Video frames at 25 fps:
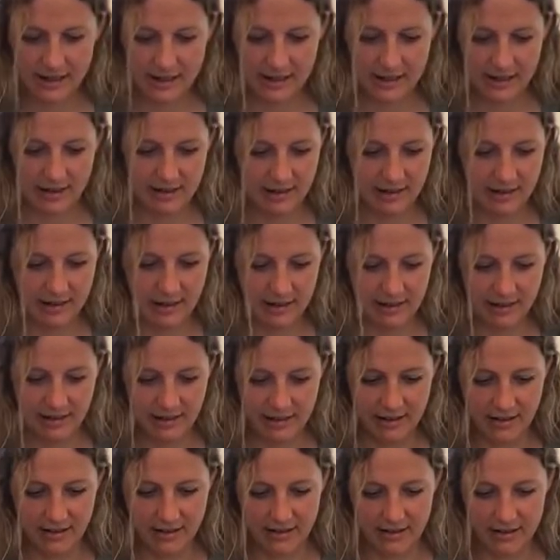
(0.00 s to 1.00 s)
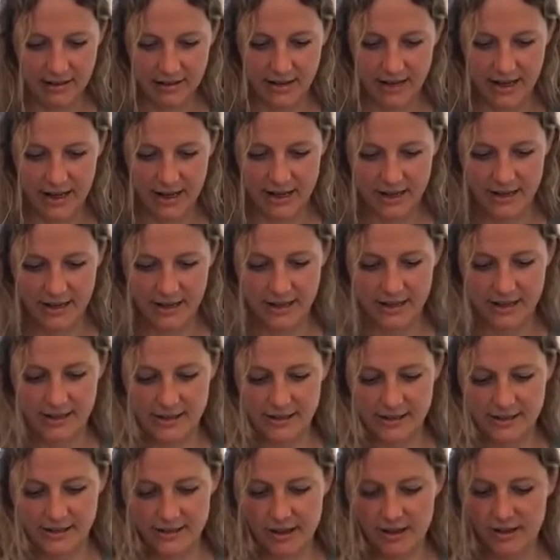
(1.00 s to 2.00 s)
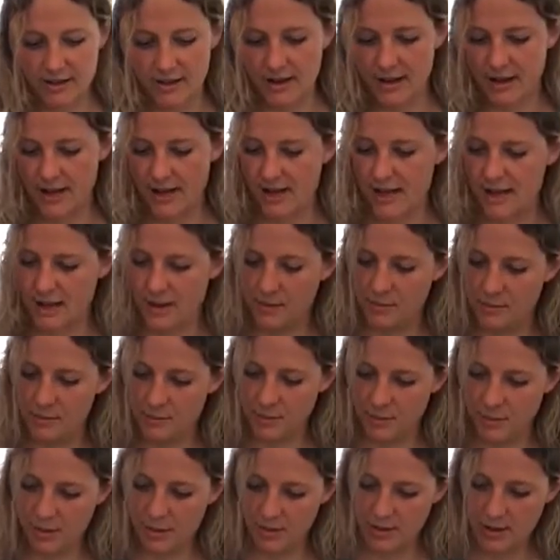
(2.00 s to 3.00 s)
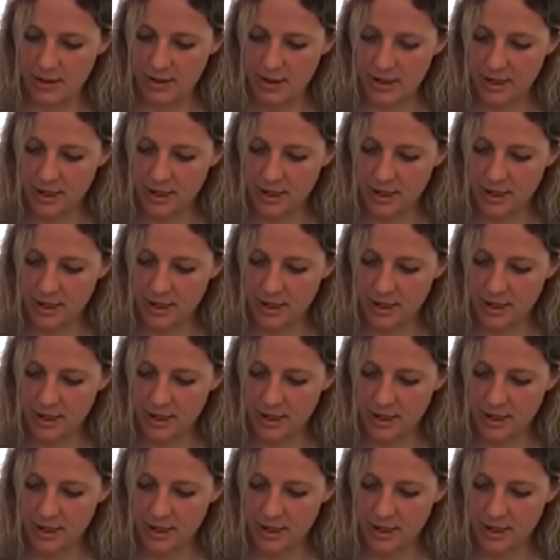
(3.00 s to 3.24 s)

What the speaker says: Alright, and this is going in the bowl.